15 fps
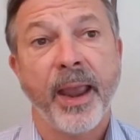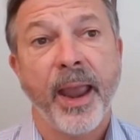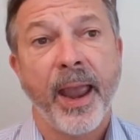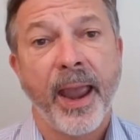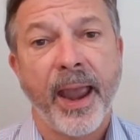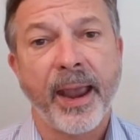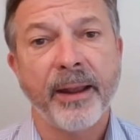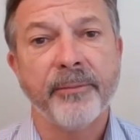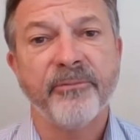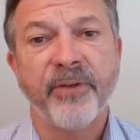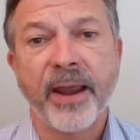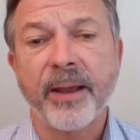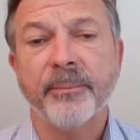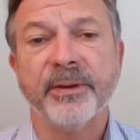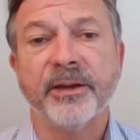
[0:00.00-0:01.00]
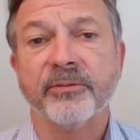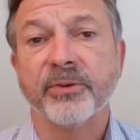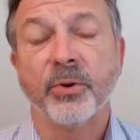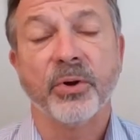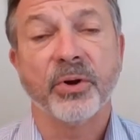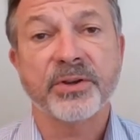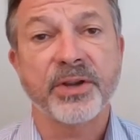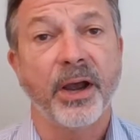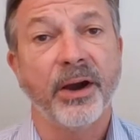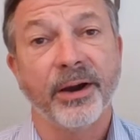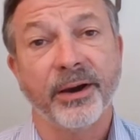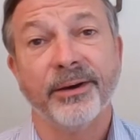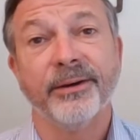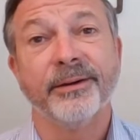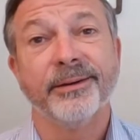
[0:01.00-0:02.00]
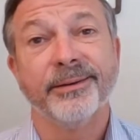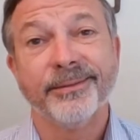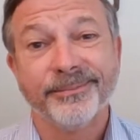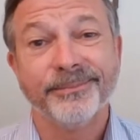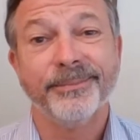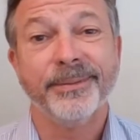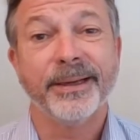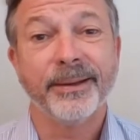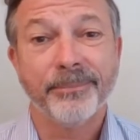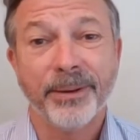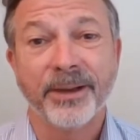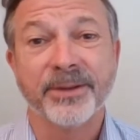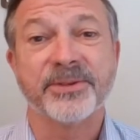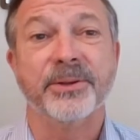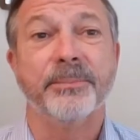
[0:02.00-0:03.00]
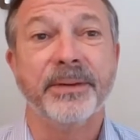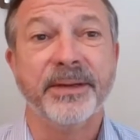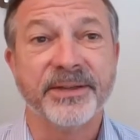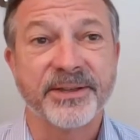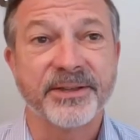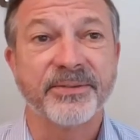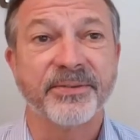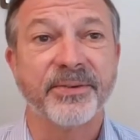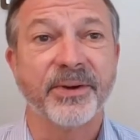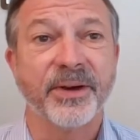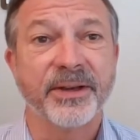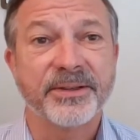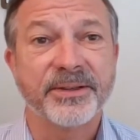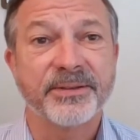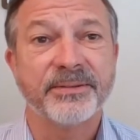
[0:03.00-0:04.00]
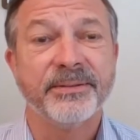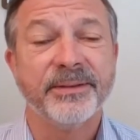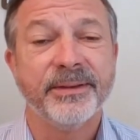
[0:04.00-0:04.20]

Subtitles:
And family, of course, are big puzzle pieces for us.